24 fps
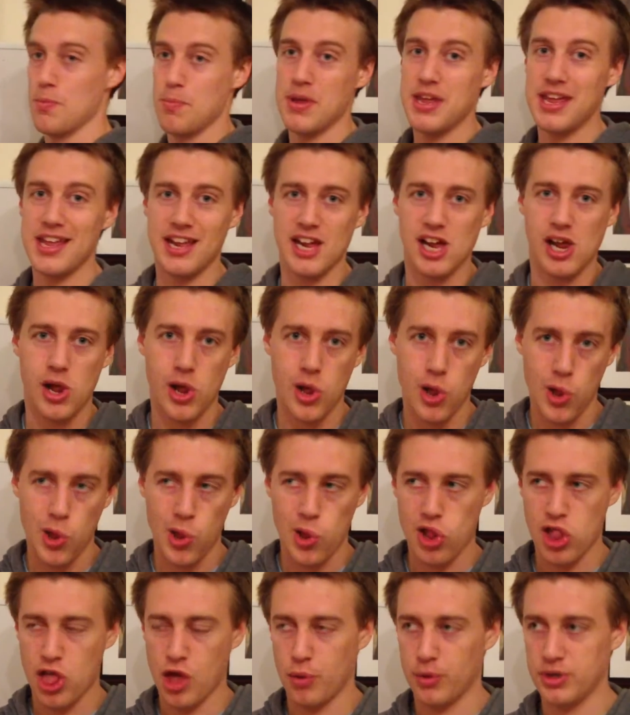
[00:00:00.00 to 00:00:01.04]
to be,
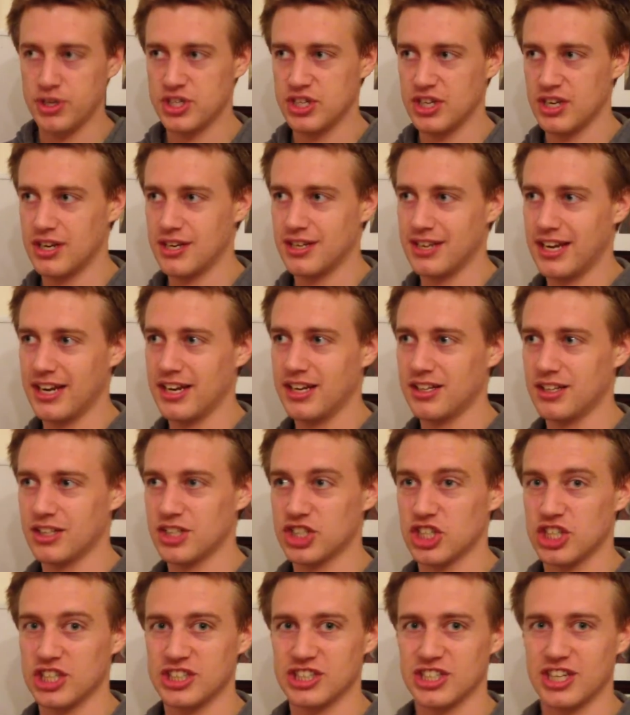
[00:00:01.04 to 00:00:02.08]
which in
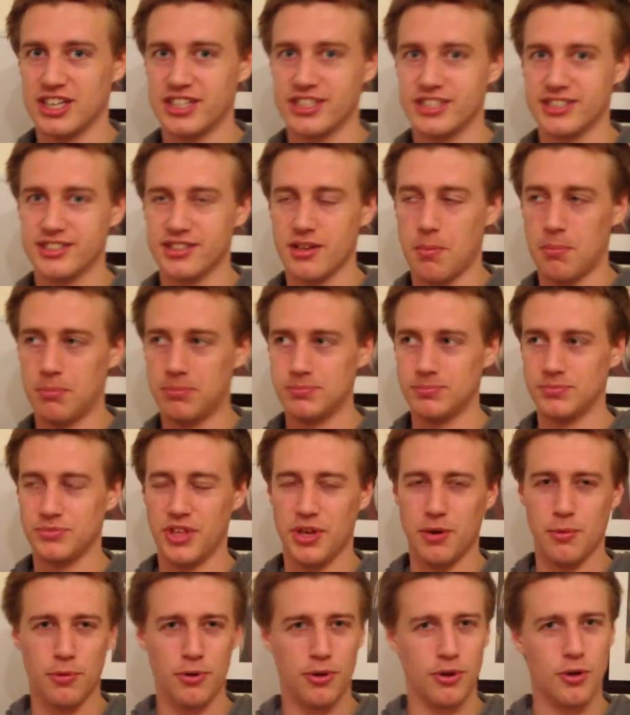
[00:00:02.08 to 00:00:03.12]
English and Chinese
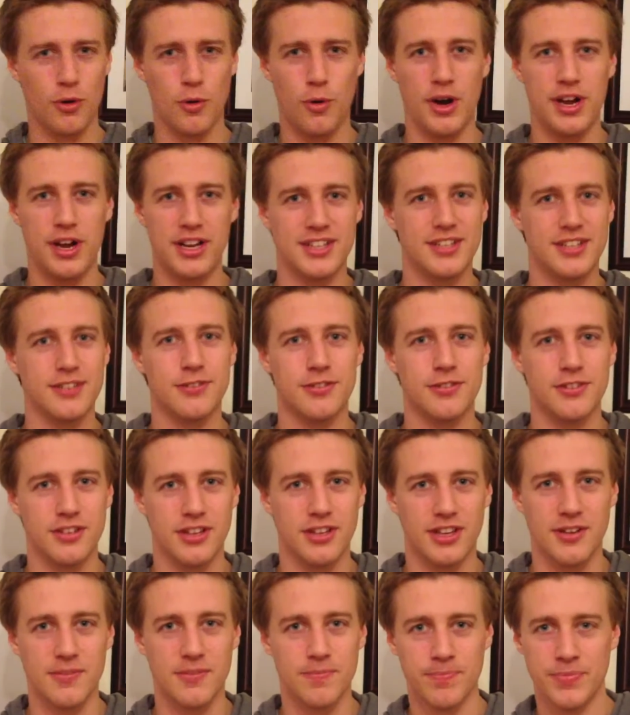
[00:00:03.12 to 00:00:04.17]
they work quite
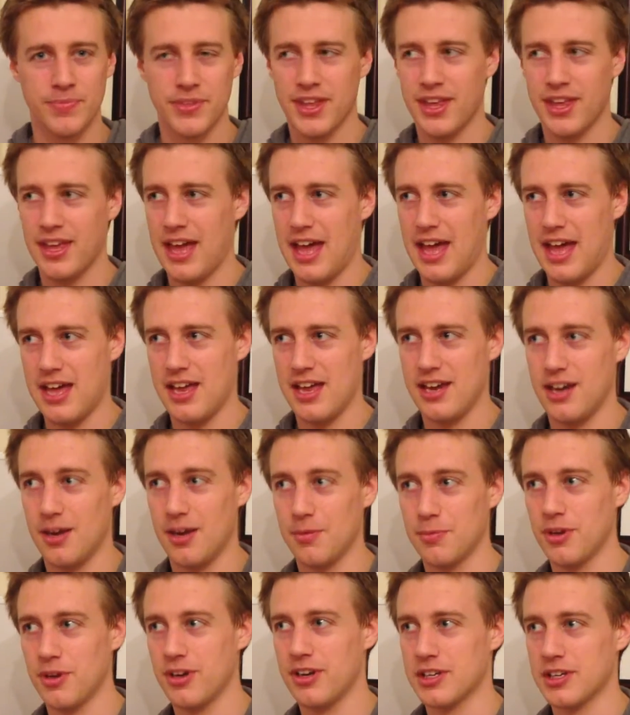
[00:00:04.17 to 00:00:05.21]
differently.
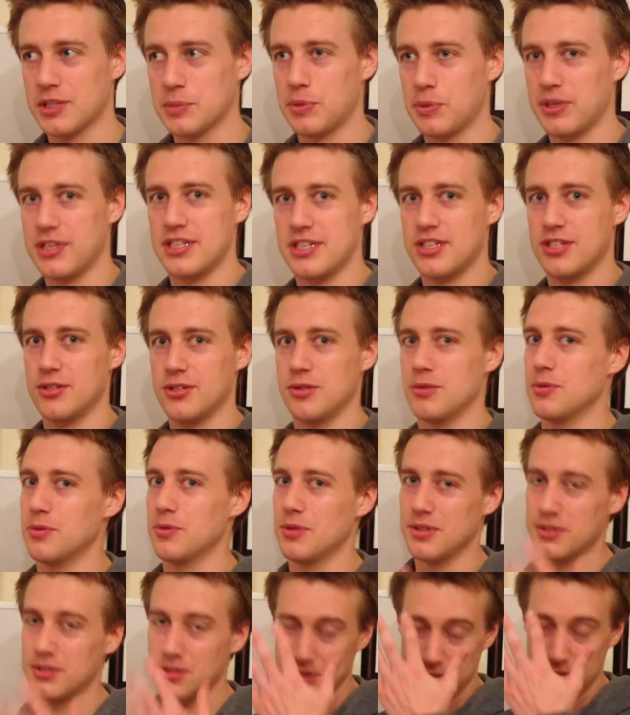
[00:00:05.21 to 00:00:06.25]
And I'm going to explain to
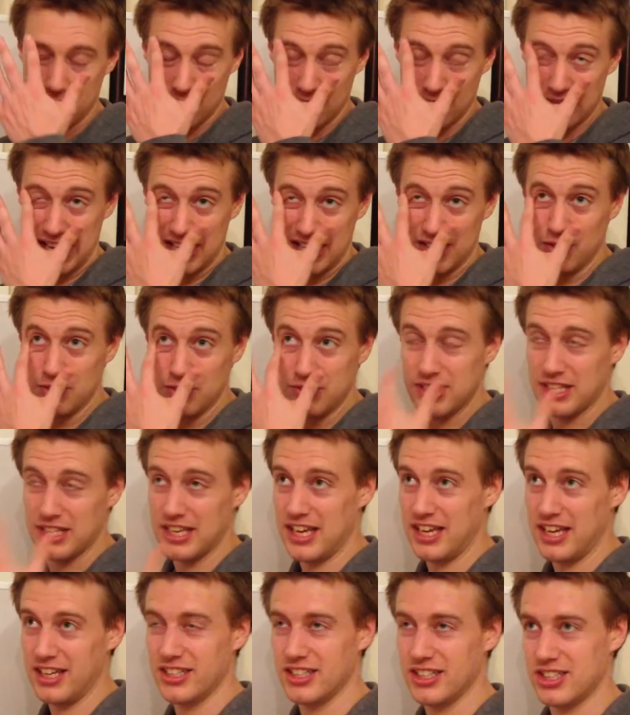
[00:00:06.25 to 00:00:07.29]
you
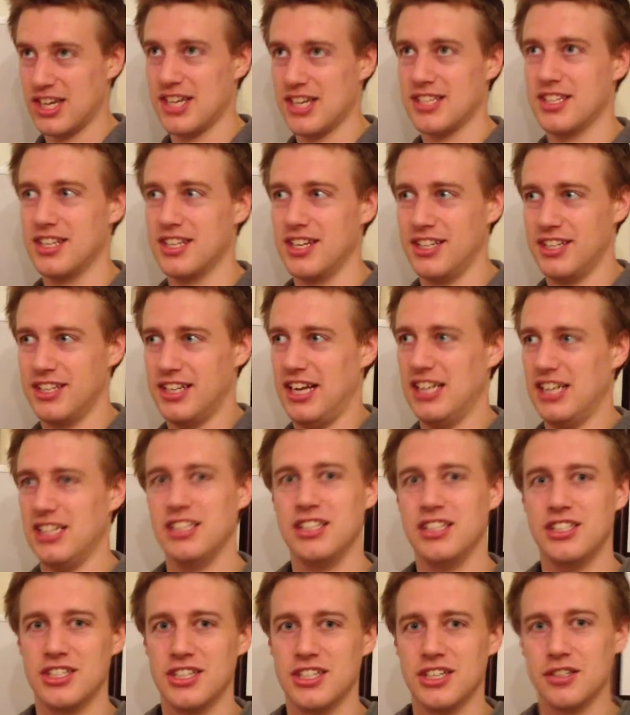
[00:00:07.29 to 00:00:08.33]
using English as an
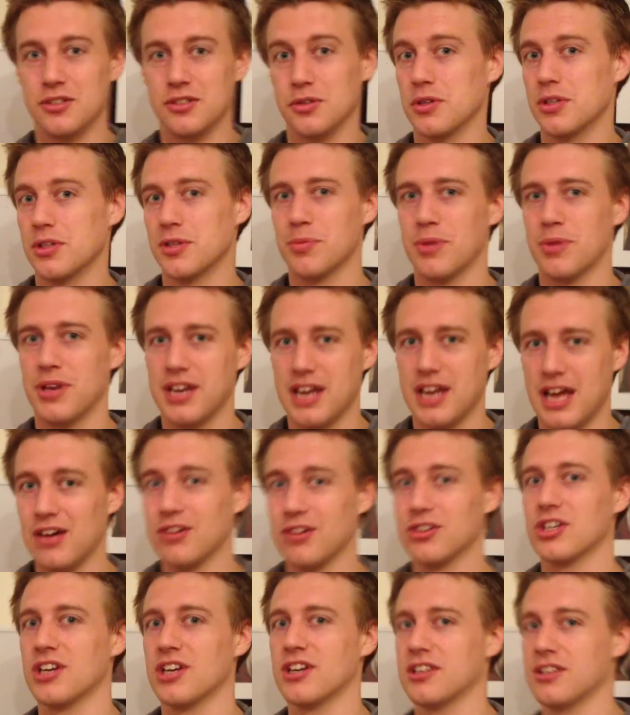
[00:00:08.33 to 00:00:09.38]
analogy to explain
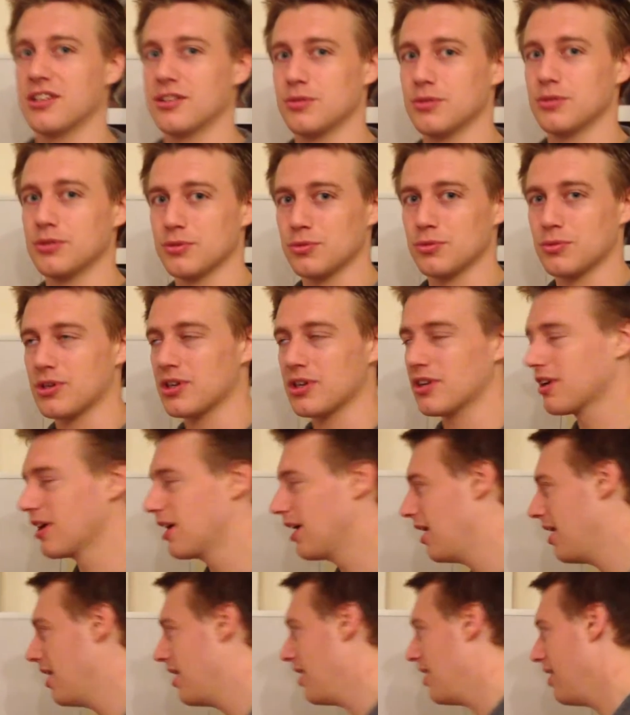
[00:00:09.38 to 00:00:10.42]
how Chinese ones
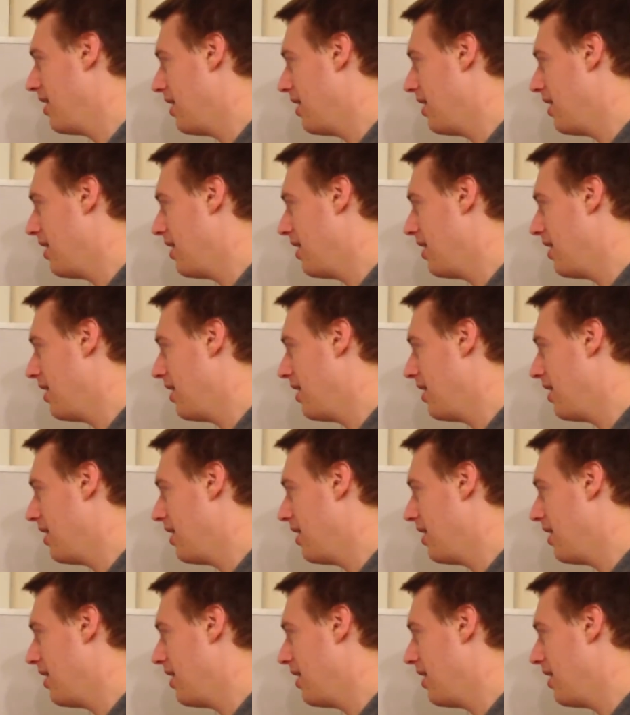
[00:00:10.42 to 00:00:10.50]
work.